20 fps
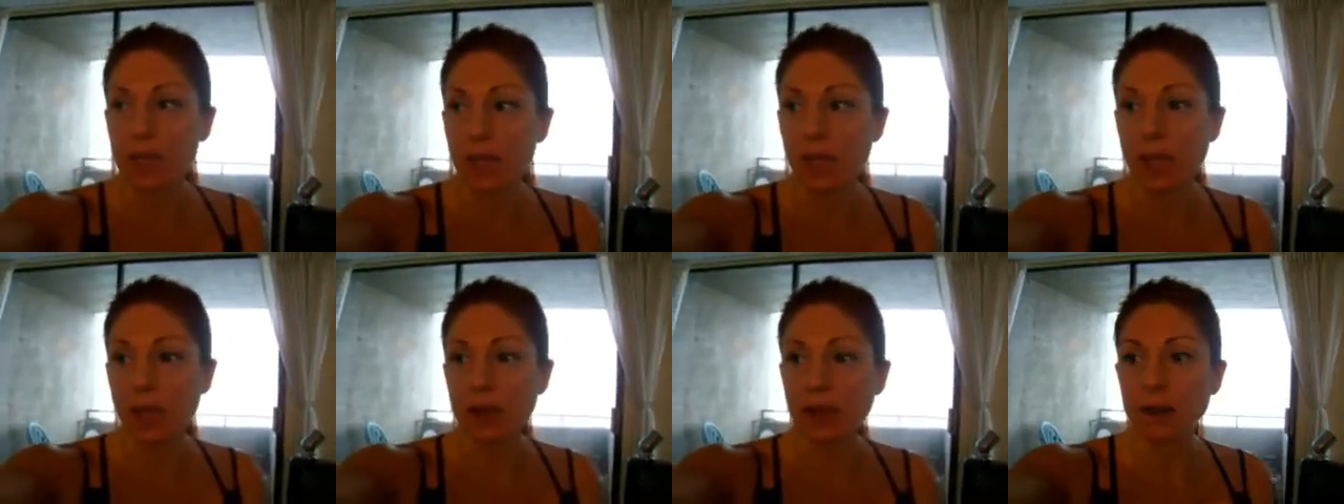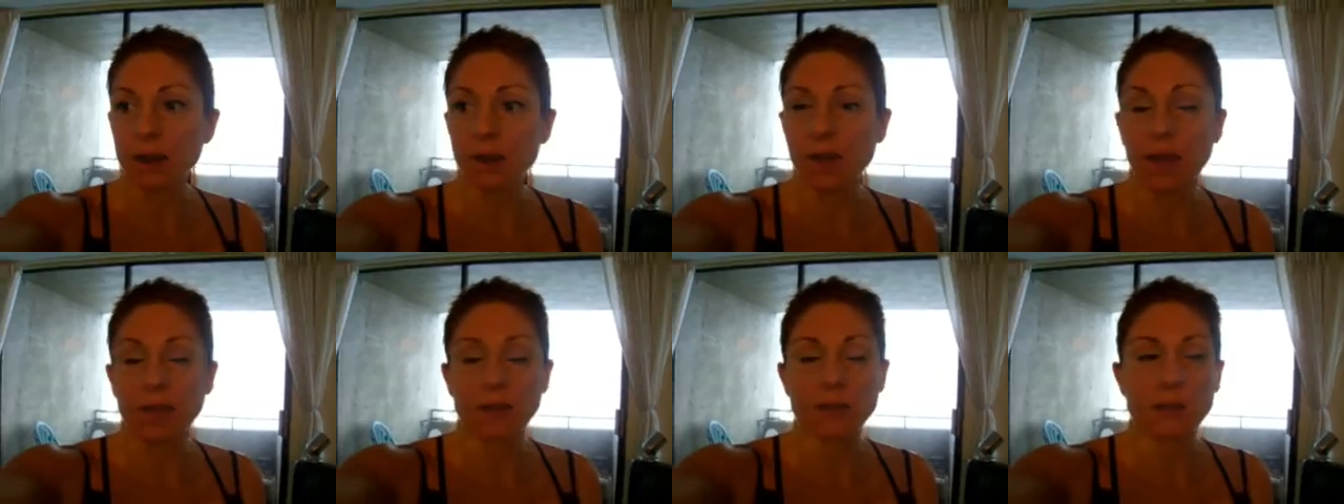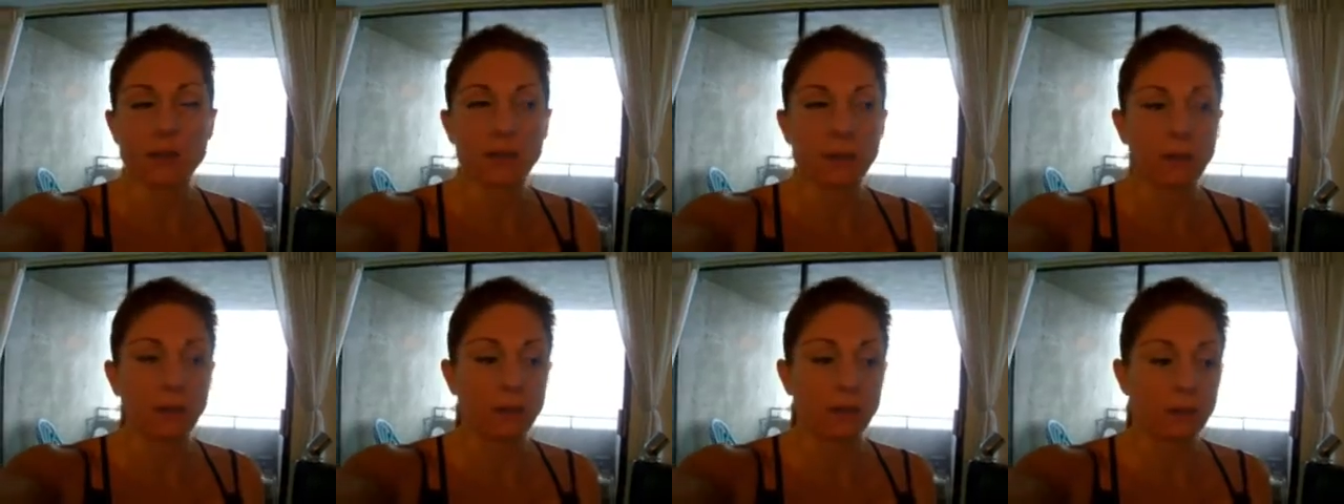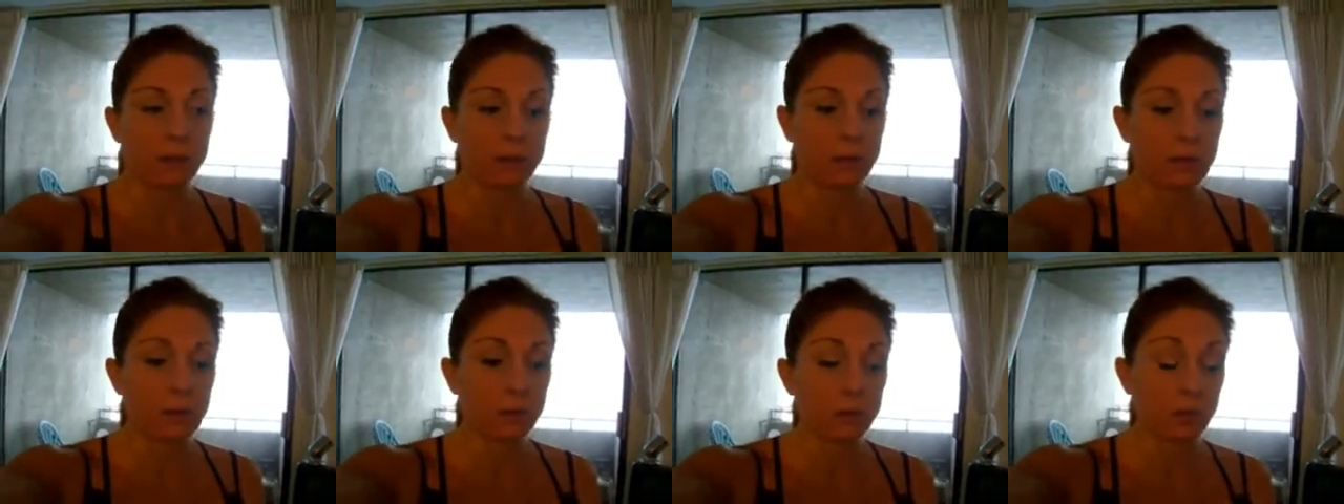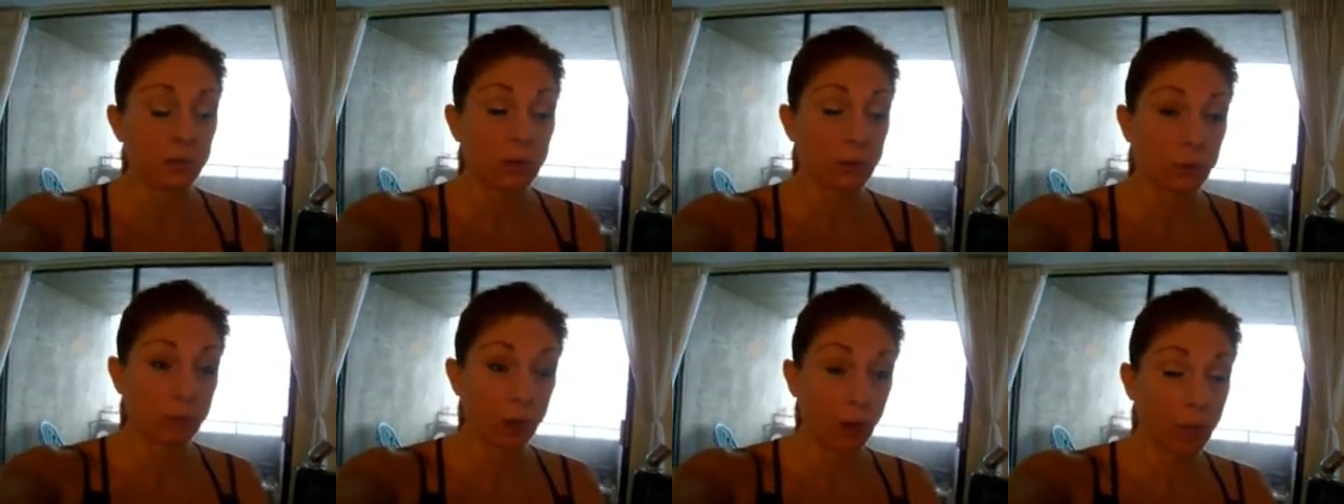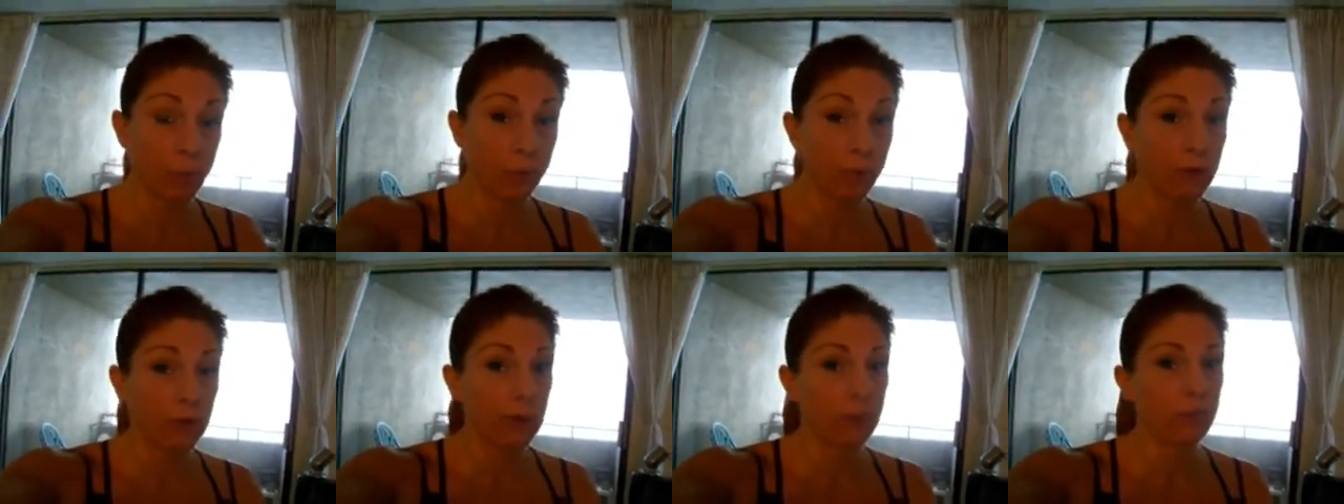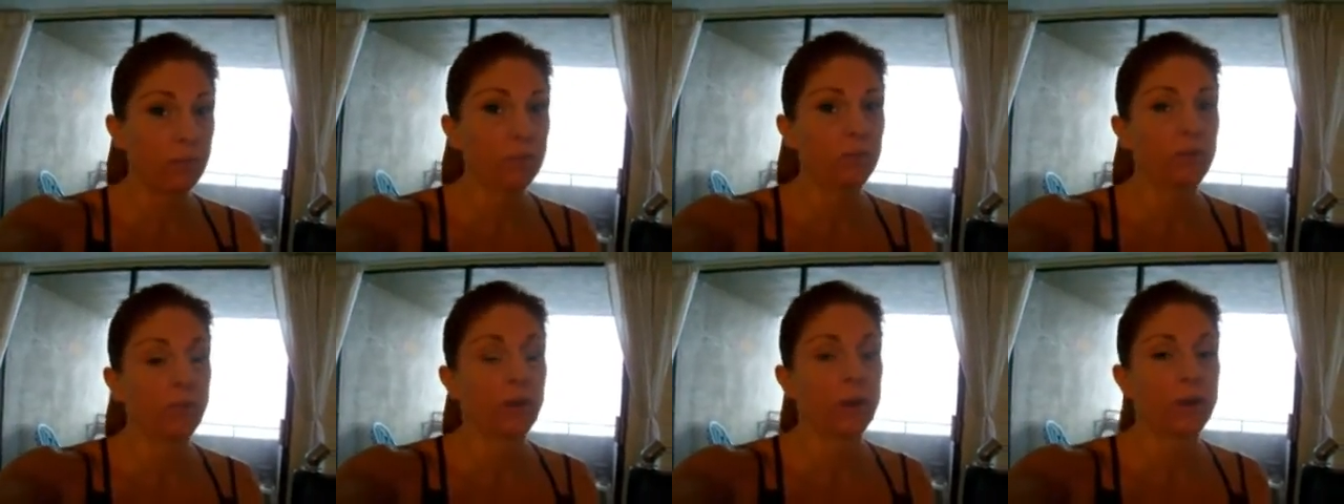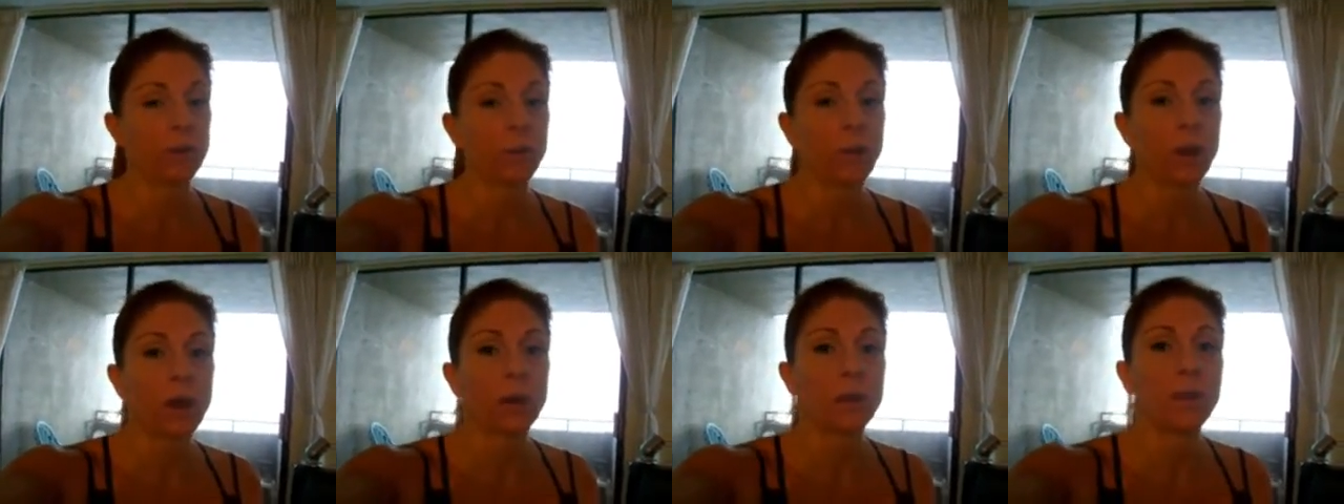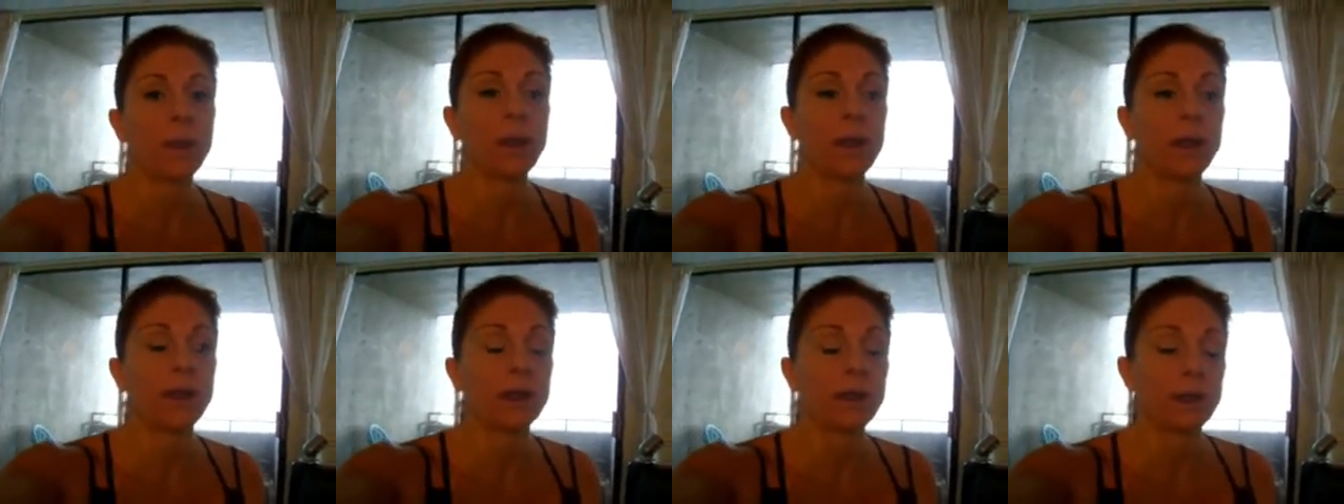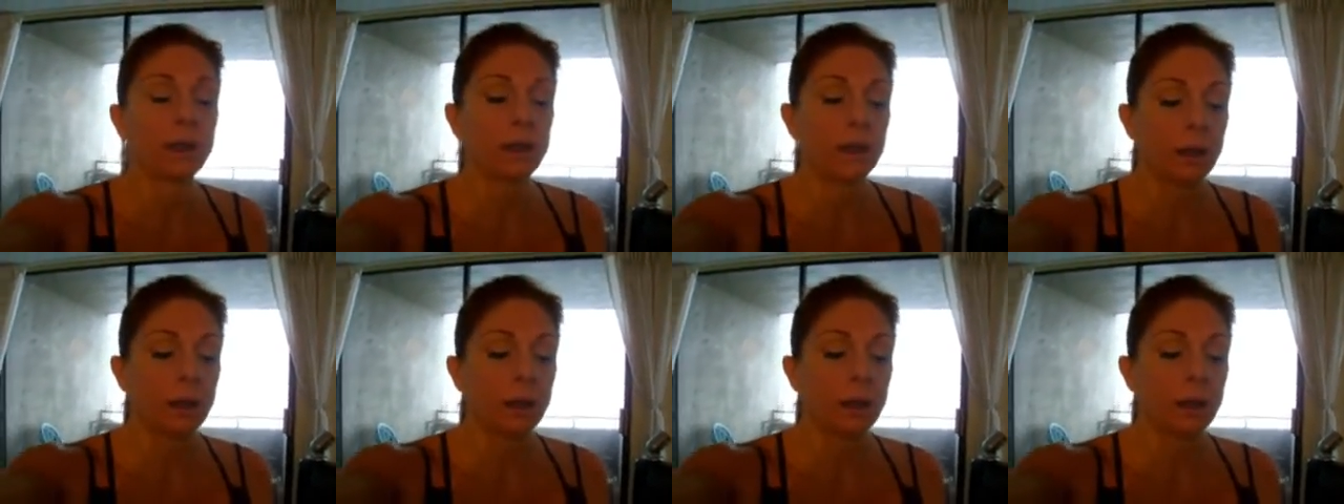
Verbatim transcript: and that um, he was doing properly before I could walk away